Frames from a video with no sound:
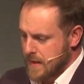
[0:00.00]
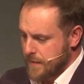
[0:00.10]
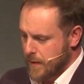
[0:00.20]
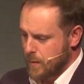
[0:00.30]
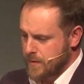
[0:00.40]

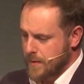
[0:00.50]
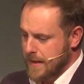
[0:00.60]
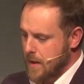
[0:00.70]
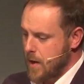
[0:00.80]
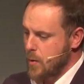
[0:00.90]
They also get
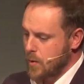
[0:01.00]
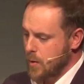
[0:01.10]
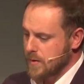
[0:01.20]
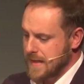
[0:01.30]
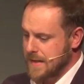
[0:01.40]
a
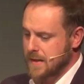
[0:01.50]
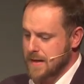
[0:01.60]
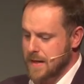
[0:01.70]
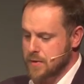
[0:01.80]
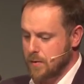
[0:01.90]
low-cost,
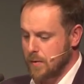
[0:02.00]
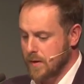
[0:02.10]
international,